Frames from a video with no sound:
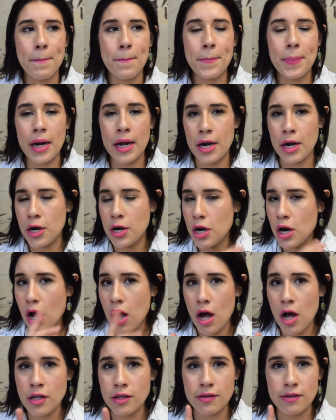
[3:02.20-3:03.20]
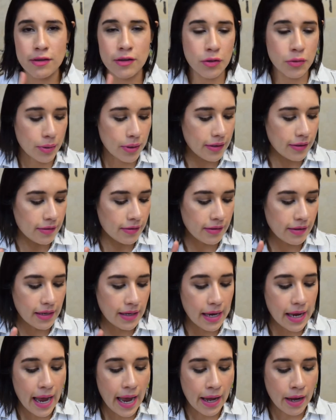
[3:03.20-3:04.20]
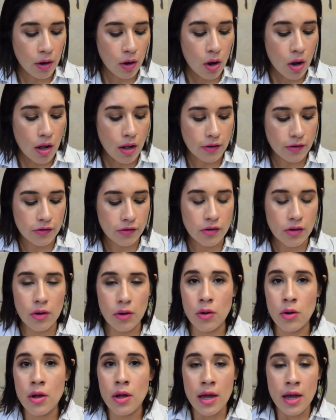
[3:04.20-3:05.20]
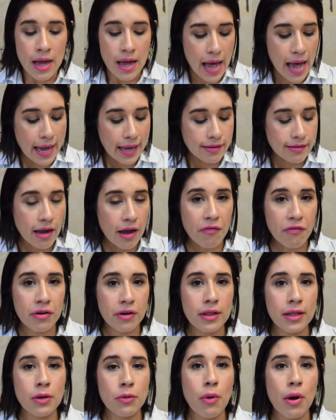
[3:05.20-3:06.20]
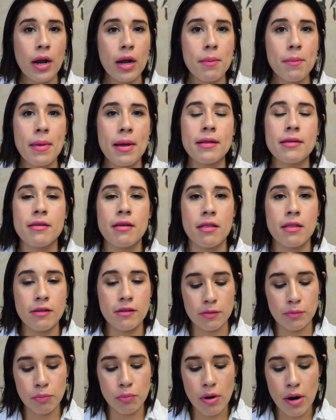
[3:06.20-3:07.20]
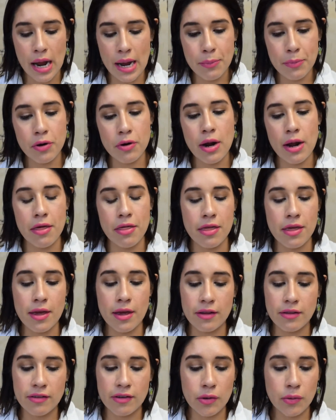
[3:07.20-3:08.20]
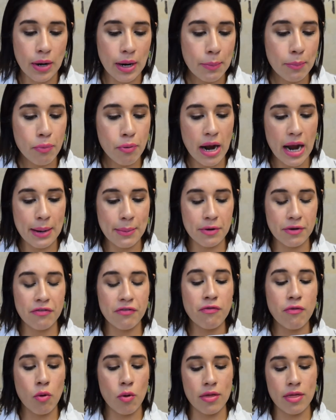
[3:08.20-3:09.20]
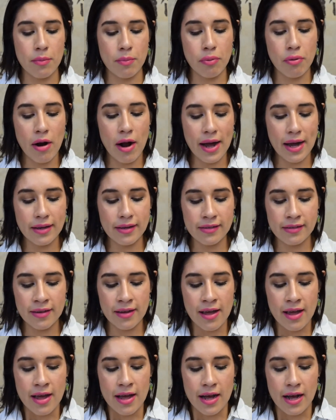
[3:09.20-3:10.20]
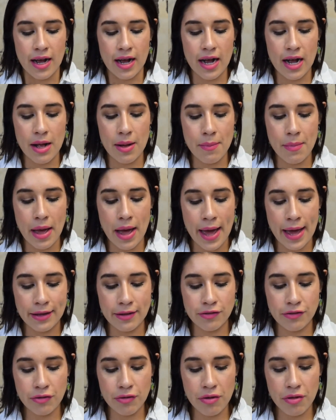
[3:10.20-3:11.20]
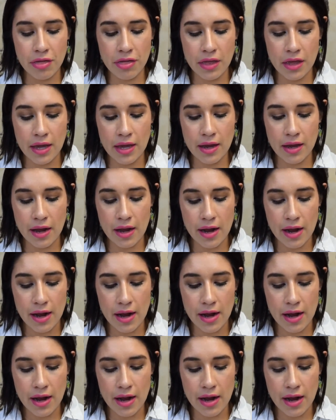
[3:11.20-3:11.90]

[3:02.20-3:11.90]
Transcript: but not greasy at all. So I definitely recommend this primer. I think it's a great primer for the price. I do think